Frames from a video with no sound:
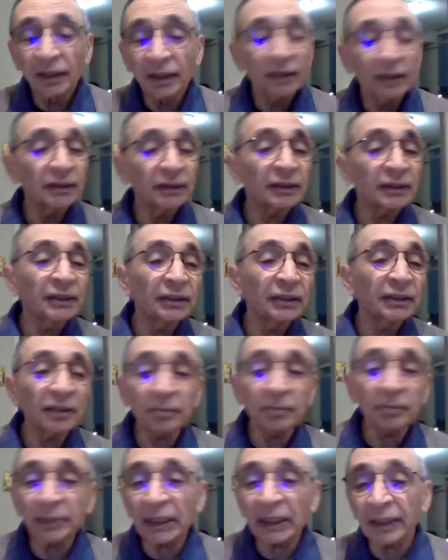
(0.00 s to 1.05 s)
The theory
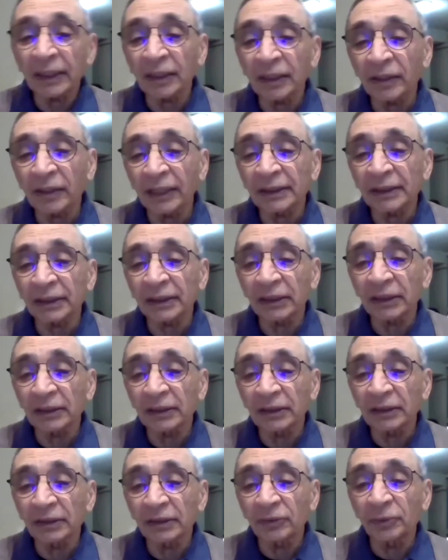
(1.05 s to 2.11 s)
behind
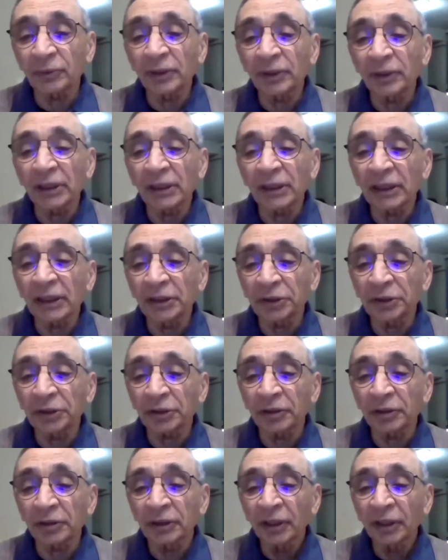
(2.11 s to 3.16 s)
arresting only the
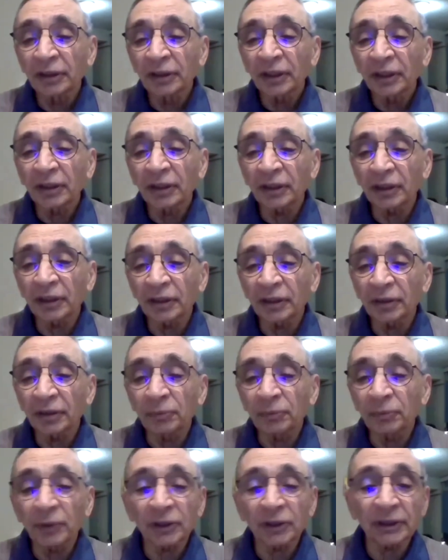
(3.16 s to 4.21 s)
injured
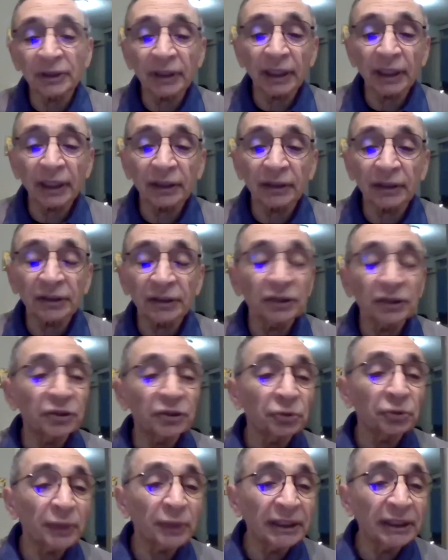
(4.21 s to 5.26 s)
was that since
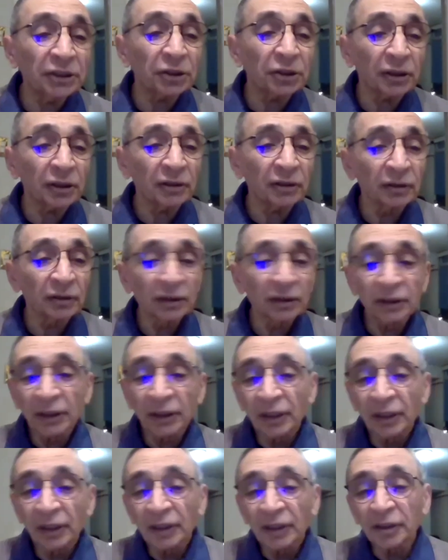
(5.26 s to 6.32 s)
you were injured,
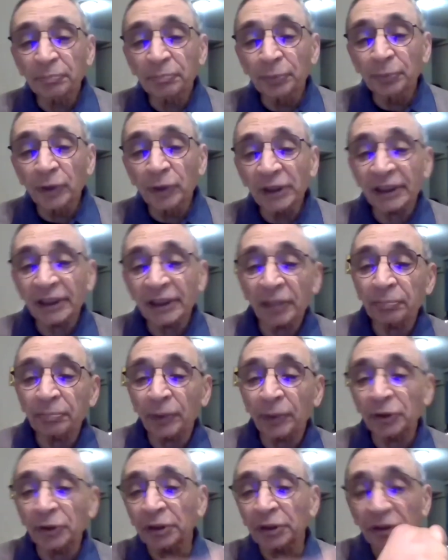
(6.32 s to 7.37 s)
the police had
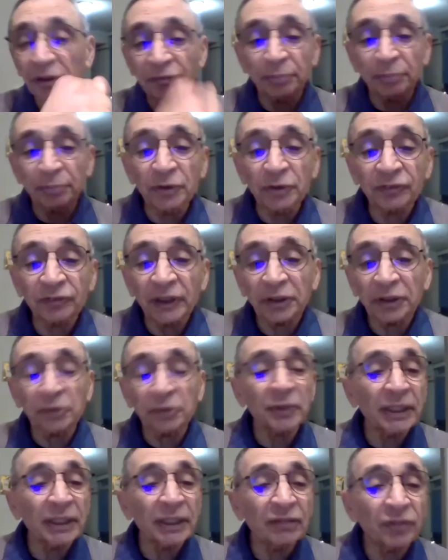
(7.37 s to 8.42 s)
positive proof that you
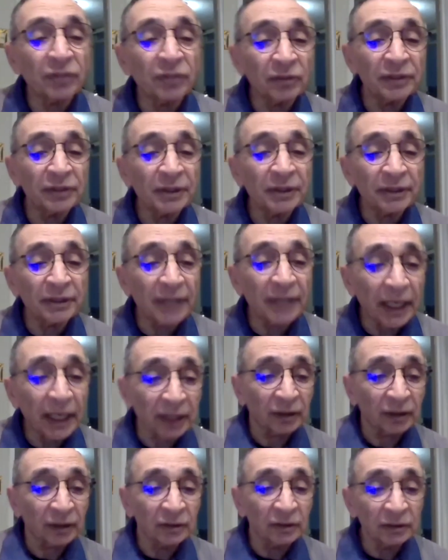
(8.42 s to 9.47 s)
were involved in the riot,
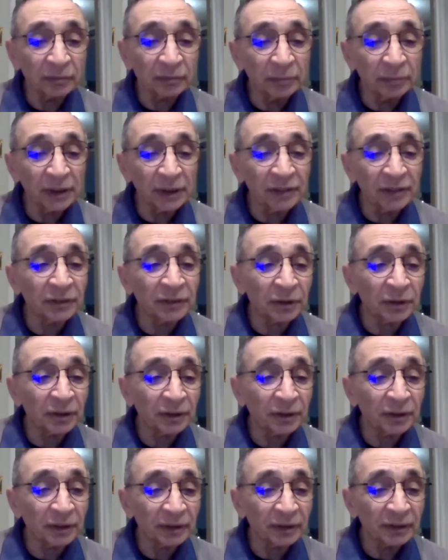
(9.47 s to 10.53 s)
believe it or
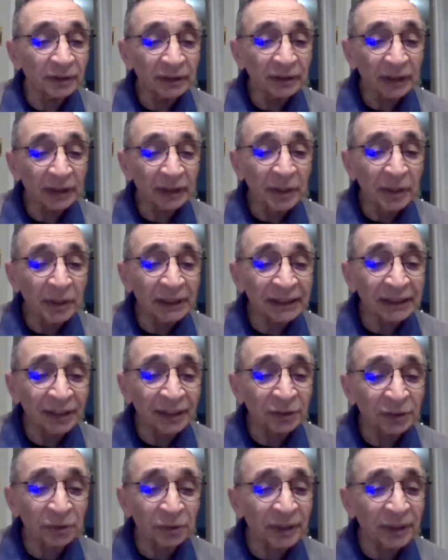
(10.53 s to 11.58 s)
not. I mean, it
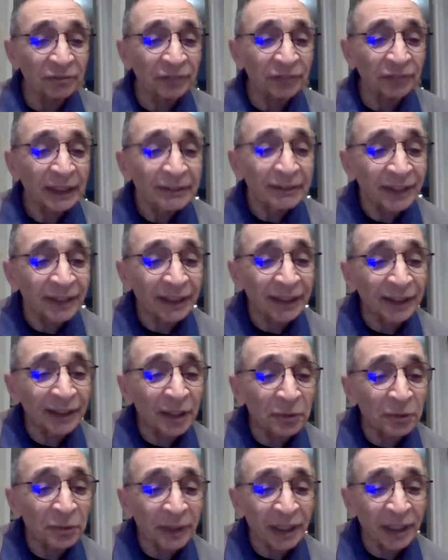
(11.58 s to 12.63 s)
sounds quite funny right
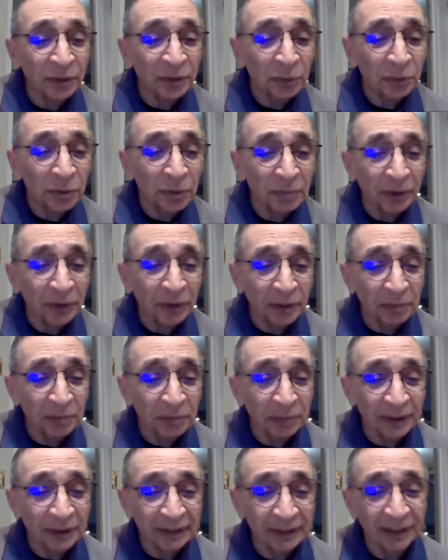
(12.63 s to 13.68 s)
now when I talk about it,
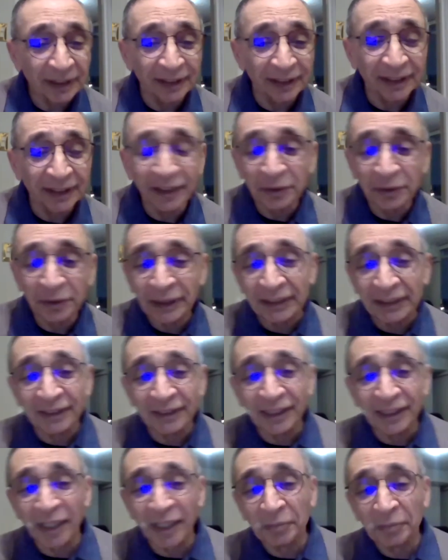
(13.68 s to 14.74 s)
but I tell you at the
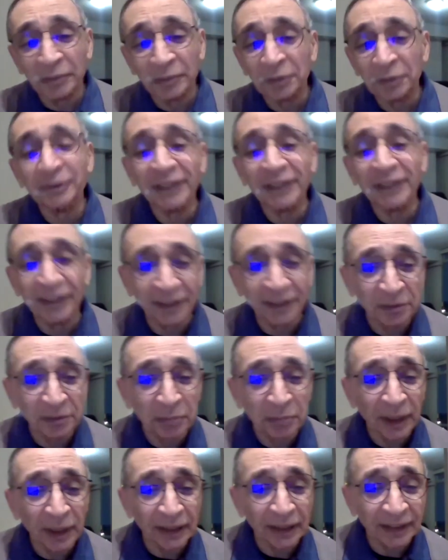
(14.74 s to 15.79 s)
time, it was anything
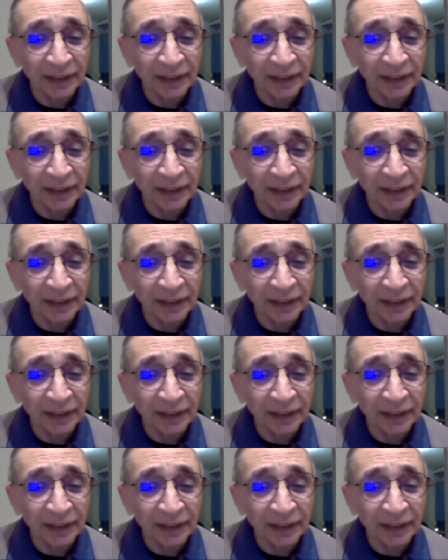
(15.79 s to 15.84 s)
but.